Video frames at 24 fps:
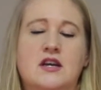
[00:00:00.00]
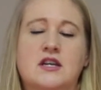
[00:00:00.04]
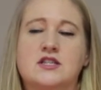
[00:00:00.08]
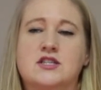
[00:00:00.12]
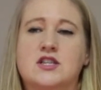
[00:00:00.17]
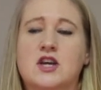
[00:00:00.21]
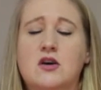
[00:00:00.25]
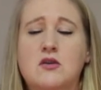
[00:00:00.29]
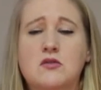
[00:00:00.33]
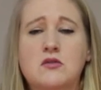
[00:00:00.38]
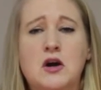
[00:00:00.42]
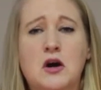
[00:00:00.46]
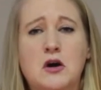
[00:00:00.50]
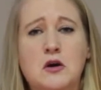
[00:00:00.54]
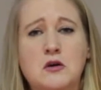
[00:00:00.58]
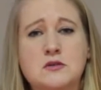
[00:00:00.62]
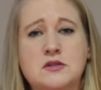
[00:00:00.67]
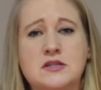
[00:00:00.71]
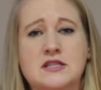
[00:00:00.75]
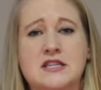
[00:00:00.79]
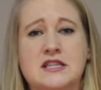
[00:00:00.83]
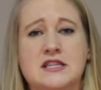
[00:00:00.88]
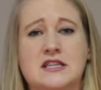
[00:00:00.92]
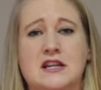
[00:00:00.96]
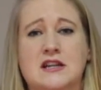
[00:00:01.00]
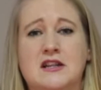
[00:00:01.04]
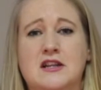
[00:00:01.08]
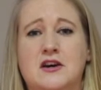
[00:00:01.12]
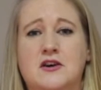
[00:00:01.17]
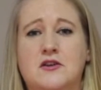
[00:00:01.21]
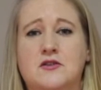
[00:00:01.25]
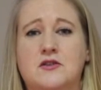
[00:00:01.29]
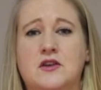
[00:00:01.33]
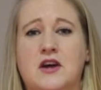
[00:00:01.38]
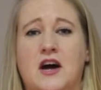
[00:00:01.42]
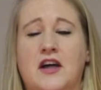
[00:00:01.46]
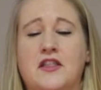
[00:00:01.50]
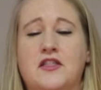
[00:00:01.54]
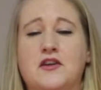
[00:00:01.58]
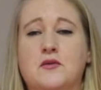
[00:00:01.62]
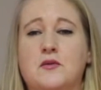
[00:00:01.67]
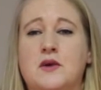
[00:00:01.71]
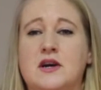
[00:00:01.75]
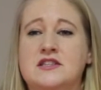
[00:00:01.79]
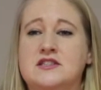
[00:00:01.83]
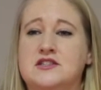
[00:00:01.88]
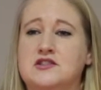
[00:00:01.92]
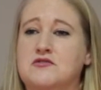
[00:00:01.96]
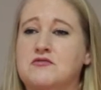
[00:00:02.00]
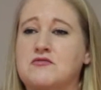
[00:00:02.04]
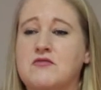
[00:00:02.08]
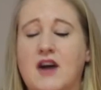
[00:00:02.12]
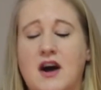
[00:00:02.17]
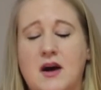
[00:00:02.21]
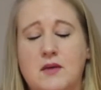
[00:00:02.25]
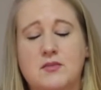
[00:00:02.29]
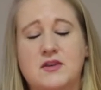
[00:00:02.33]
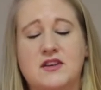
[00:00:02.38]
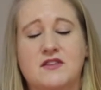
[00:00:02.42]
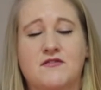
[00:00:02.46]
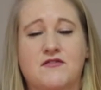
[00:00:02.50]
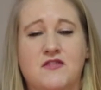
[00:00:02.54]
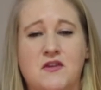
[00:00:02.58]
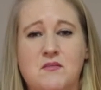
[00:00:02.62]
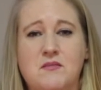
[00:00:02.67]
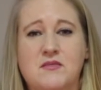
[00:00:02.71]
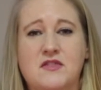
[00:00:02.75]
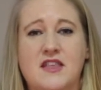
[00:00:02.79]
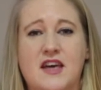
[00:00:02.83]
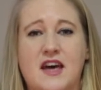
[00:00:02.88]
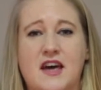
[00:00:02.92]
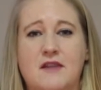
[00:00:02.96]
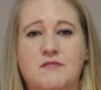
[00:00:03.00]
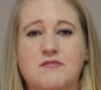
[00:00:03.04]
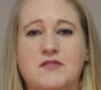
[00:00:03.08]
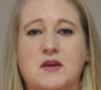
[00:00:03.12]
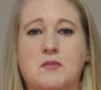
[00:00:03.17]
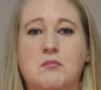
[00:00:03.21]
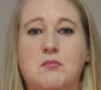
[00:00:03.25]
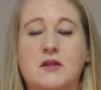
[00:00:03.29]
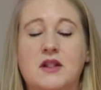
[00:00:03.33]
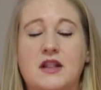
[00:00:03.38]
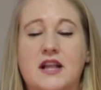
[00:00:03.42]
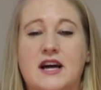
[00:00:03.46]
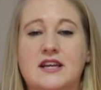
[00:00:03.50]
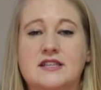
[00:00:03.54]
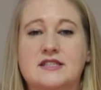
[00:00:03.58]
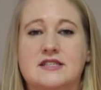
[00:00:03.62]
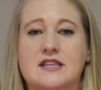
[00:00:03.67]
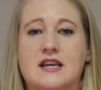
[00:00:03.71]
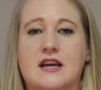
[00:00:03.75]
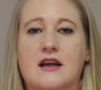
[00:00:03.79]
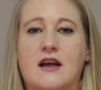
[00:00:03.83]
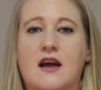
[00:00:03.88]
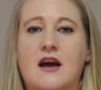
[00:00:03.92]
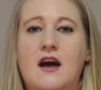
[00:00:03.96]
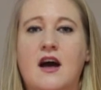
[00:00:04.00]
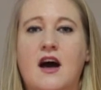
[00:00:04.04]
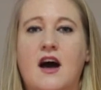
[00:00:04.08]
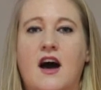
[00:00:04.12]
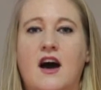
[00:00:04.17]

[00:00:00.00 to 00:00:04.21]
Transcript: Don't host it alone, otherwise you're robbing from them the blessing